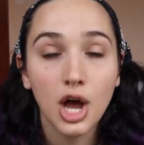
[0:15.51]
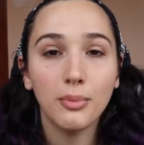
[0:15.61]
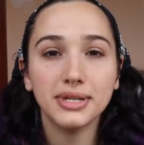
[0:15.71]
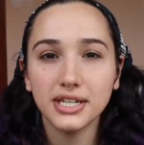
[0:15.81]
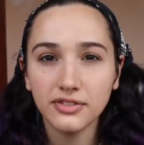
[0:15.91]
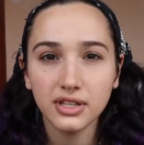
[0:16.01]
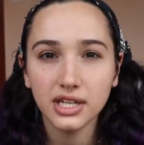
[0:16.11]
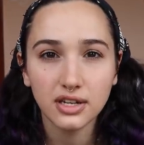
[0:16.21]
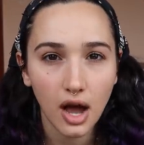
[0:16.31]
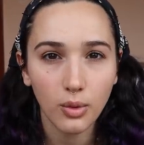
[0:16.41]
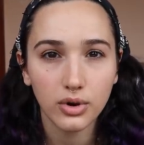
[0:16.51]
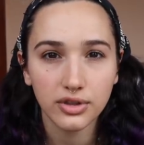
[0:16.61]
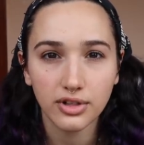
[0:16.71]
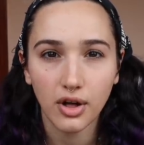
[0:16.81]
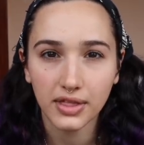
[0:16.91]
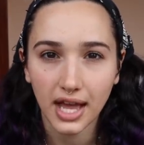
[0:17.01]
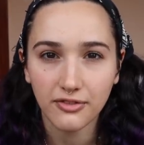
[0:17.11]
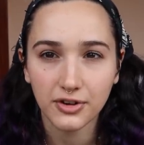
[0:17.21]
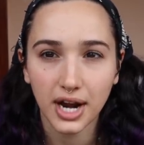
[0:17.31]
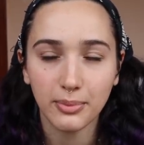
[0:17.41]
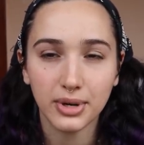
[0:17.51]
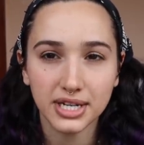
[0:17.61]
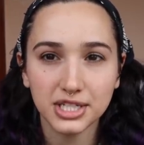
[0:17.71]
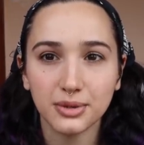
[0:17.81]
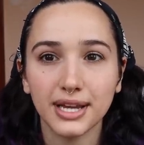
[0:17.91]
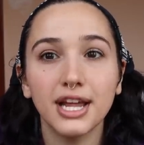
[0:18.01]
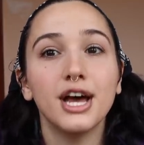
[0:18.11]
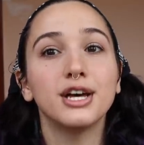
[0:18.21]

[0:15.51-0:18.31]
but definitely not worth all the effort I put into it.